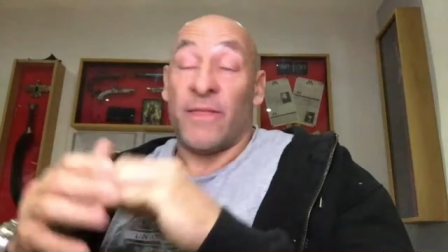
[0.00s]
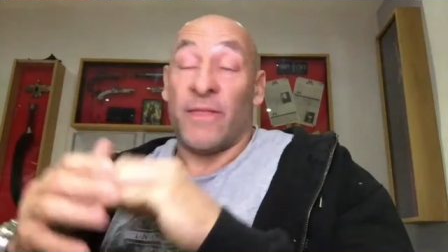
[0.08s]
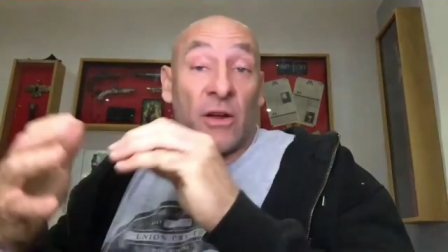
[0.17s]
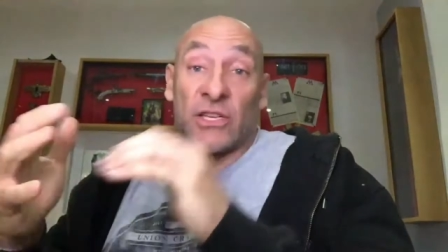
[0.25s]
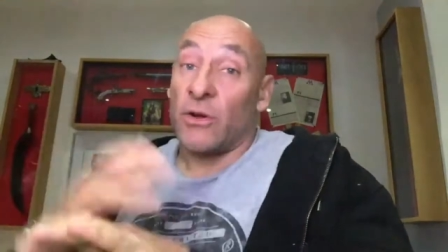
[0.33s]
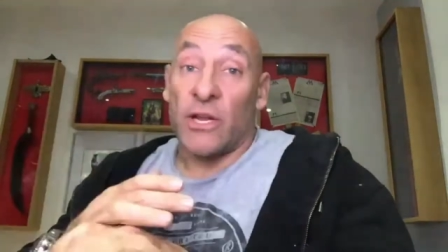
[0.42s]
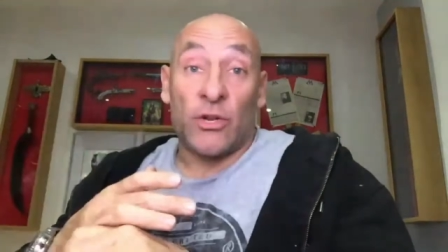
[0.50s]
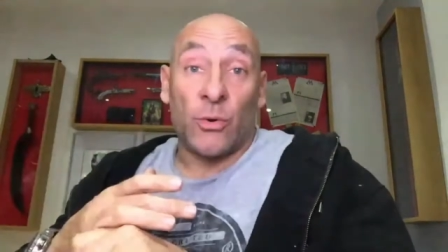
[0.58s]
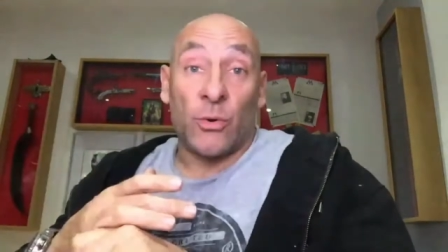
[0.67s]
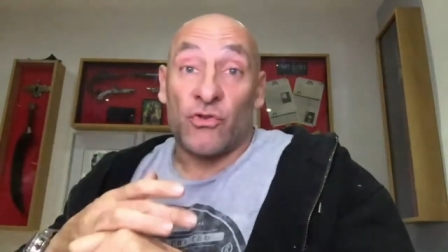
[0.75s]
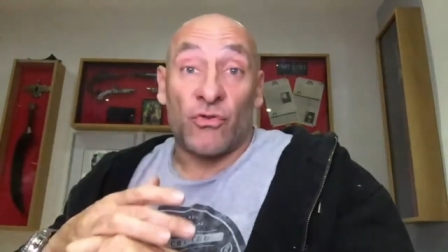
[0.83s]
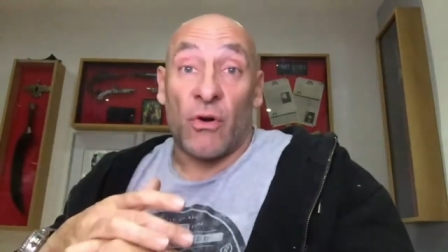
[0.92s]
And then I started
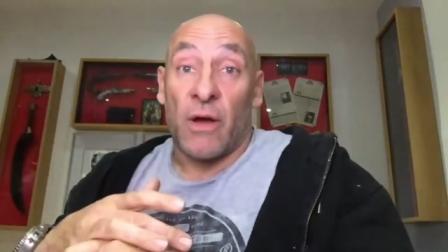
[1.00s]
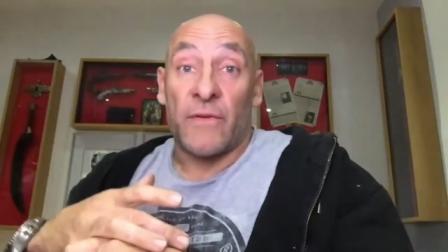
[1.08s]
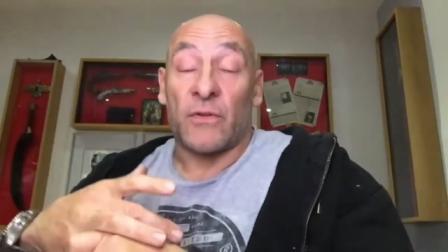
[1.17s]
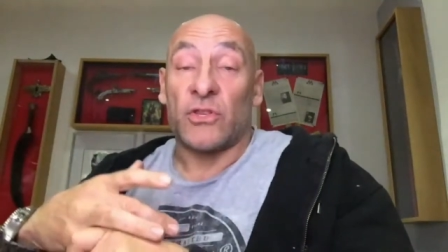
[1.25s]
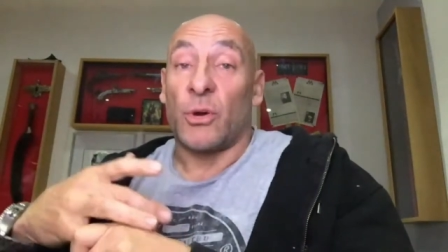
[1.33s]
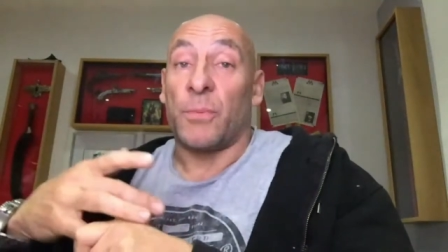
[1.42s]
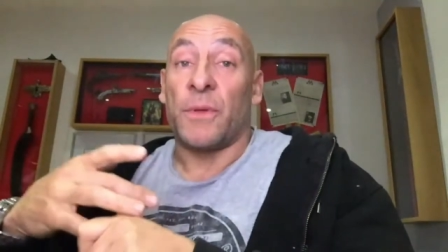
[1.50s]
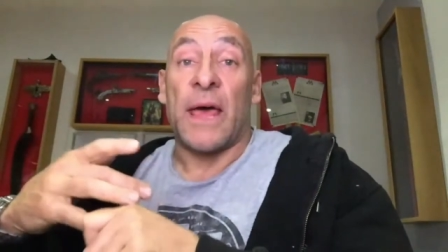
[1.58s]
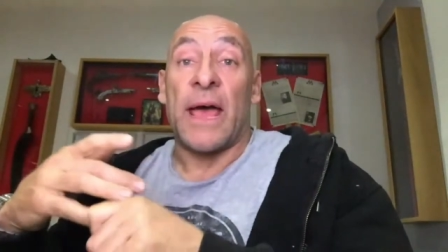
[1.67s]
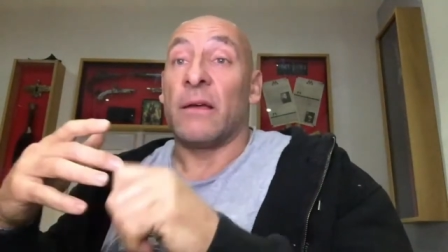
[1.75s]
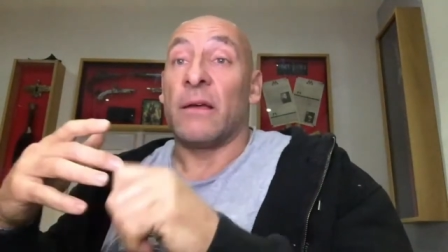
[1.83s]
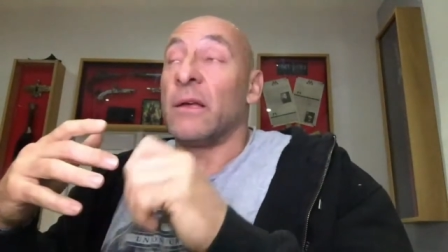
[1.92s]
doing driving on top of
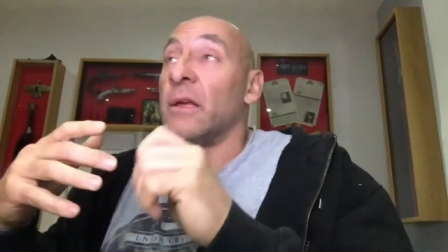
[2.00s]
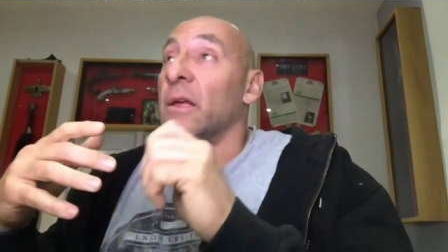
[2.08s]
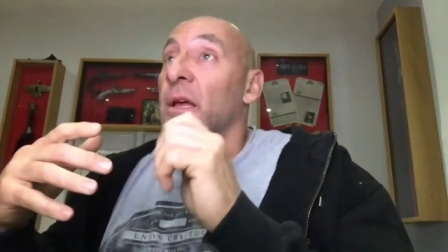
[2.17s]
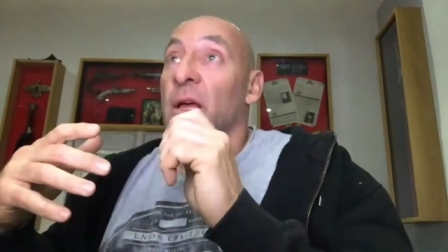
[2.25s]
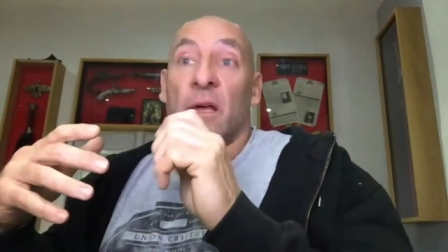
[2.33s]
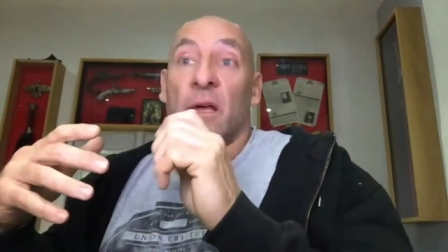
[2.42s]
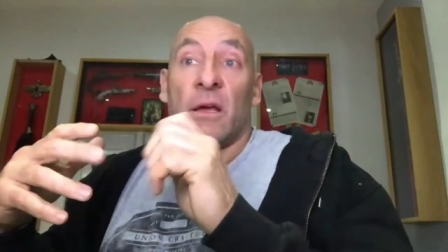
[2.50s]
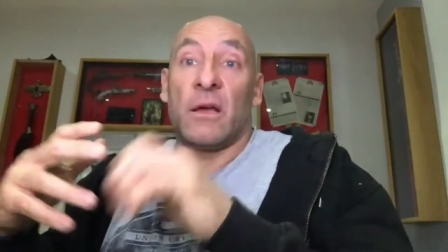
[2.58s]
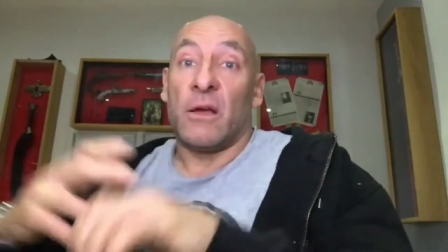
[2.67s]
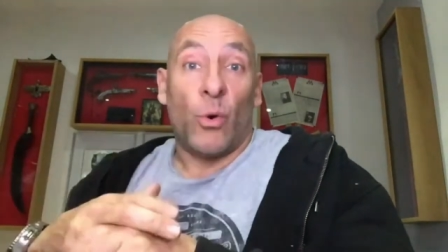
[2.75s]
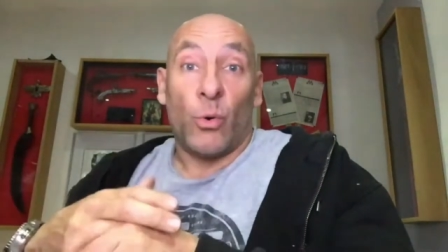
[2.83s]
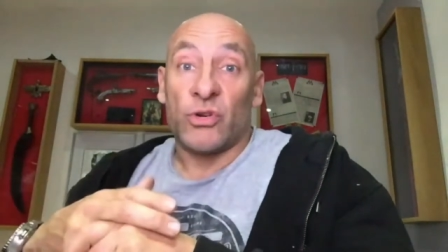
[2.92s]
that,
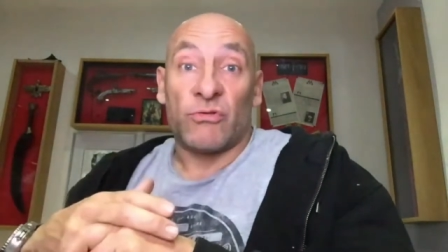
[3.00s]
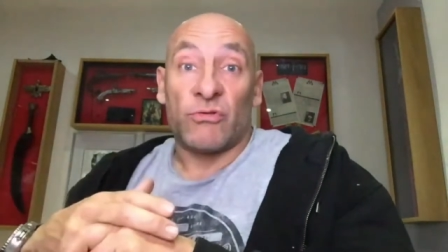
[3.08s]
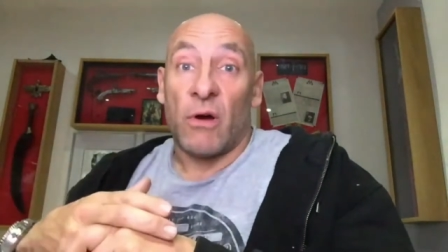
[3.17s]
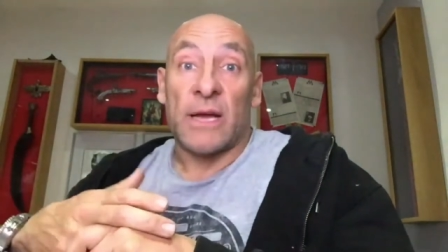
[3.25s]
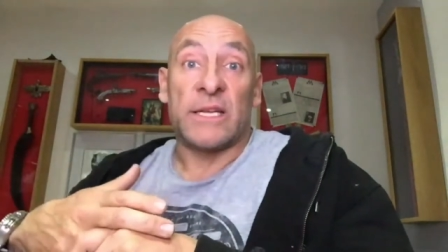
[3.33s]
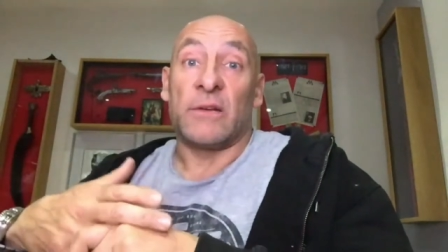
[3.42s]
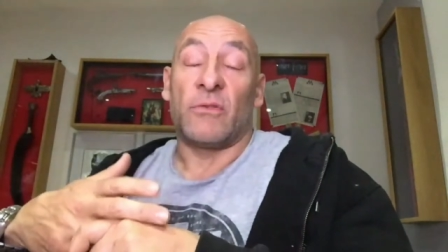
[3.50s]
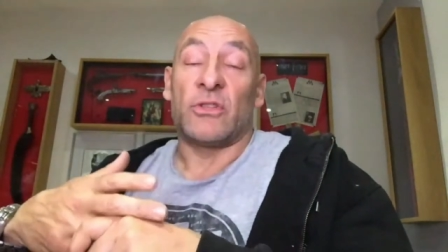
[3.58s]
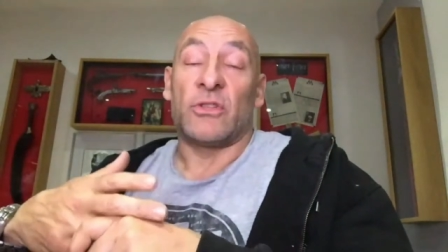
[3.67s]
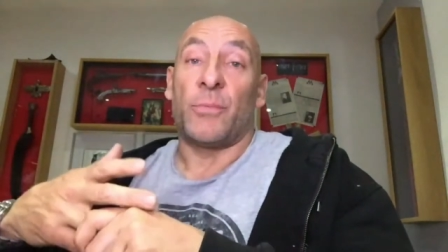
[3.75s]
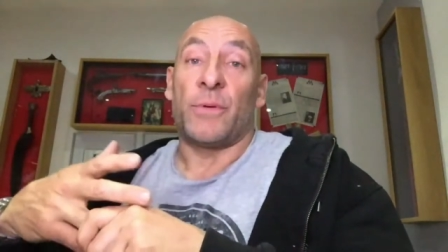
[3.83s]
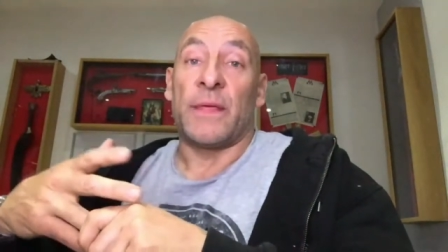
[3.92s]
horse riding
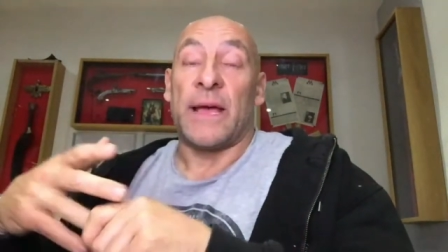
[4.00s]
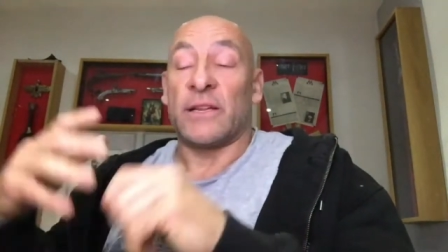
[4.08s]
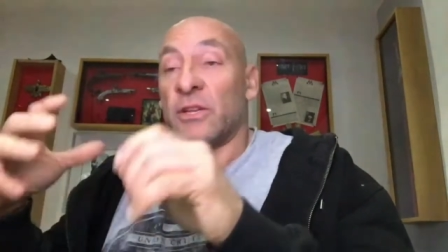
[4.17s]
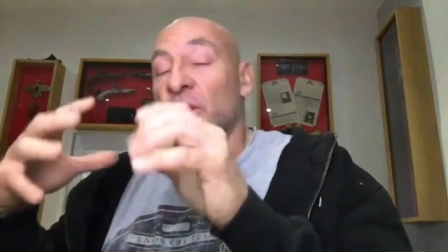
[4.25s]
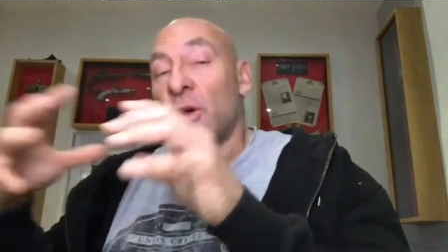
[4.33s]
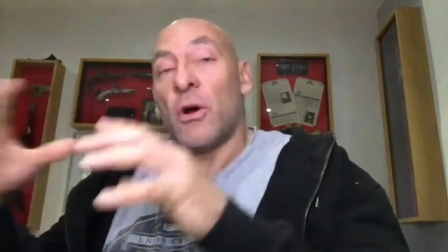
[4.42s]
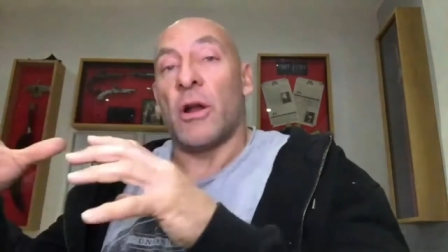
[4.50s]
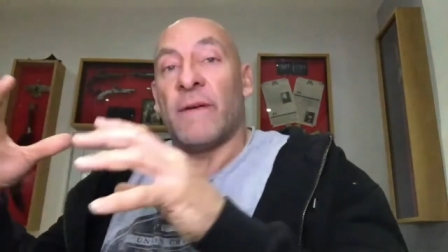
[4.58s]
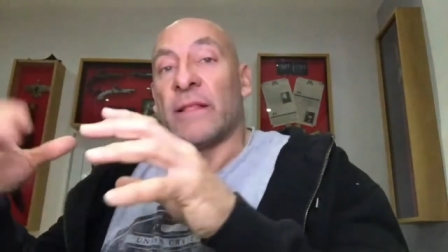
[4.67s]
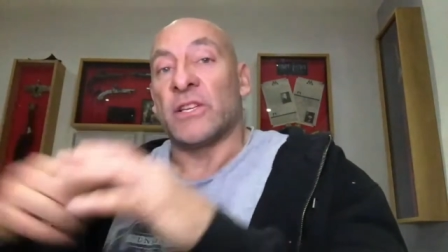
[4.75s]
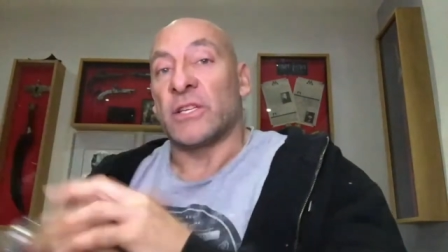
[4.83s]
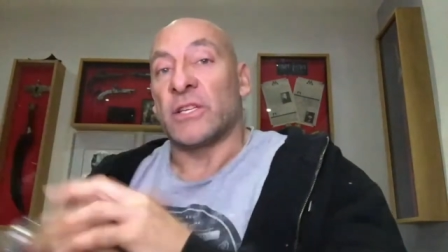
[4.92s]
on top of that. So you kind of
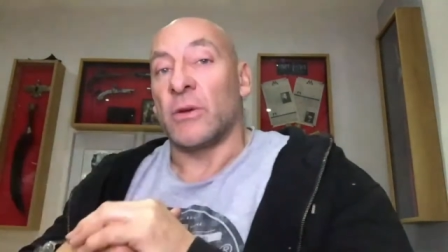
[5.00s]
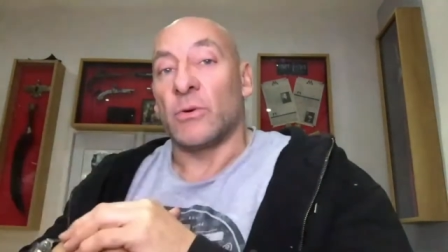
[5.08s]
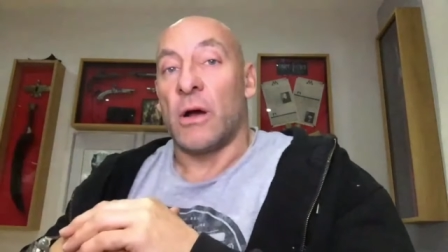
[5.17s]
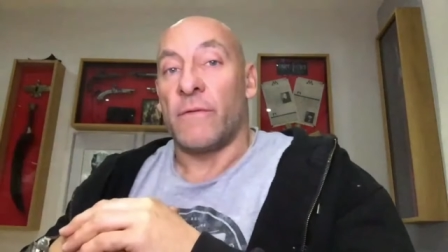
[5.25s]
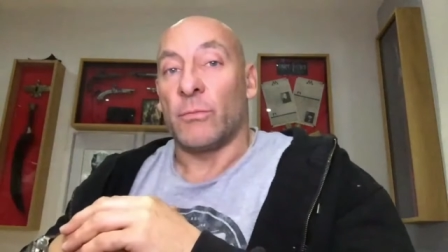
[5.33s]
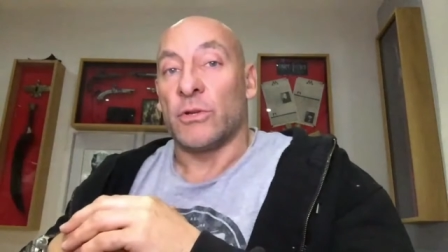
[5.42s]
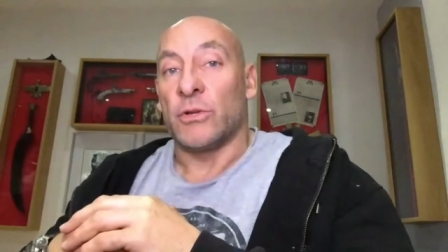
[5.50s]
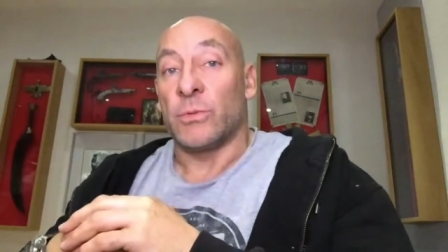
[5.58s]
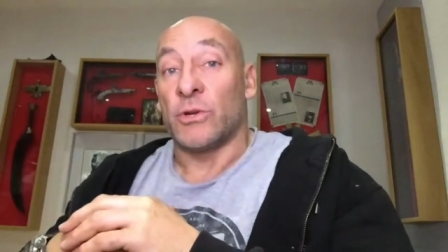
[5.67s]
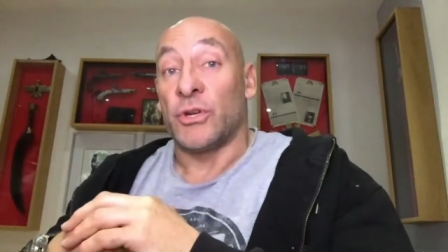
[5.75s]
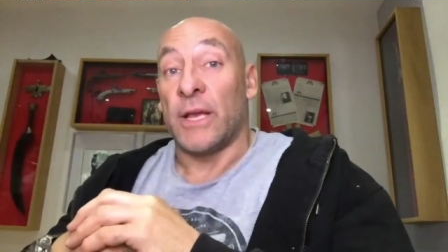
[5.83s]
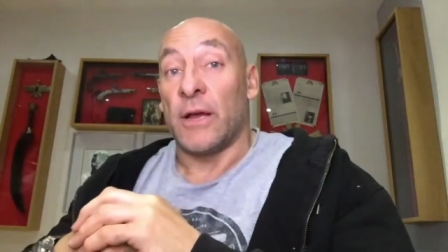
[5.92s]
add the skills afterwards
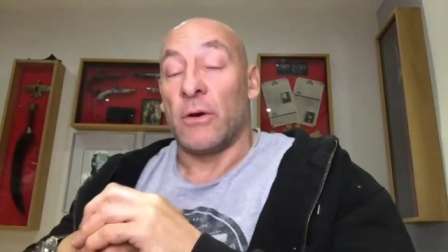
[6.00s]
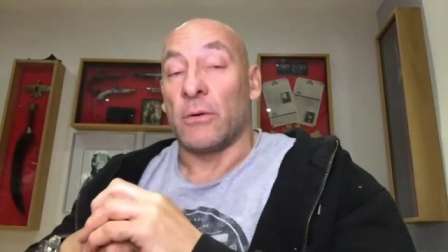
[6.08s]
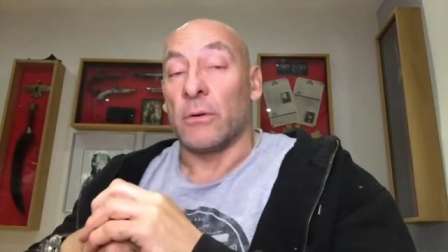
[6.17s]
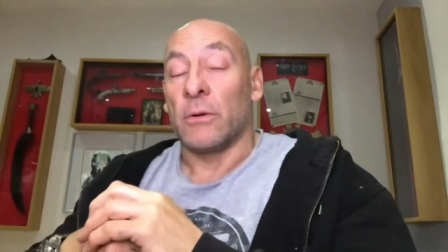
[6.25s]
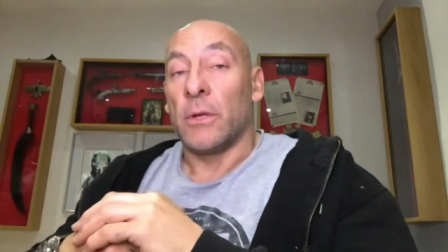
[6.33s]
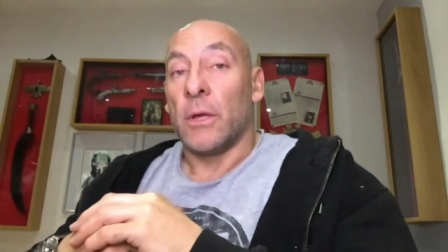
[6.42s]
once you get on.